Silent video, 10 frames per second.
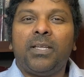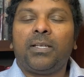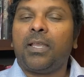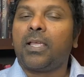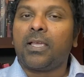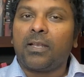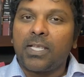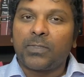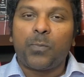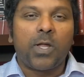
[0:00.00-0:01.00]
Taking
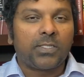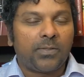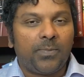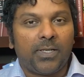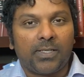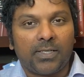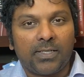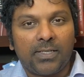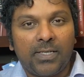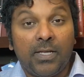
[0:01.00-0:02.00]
responsibility,
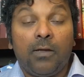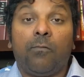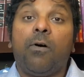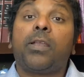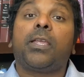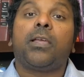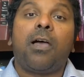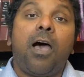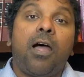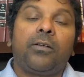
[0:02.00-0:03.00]
working
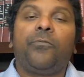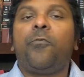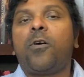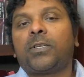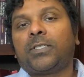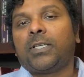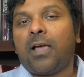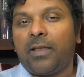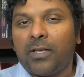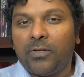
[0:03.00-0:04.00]
hard, focusing
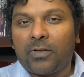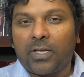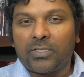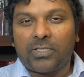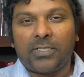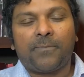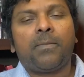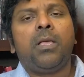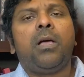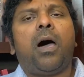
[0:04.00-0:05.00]
on education
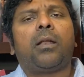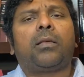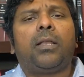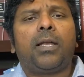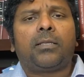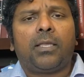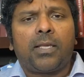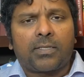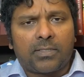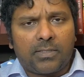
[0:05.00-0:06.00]
are great
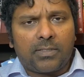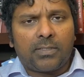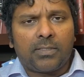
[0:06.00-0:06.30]
things.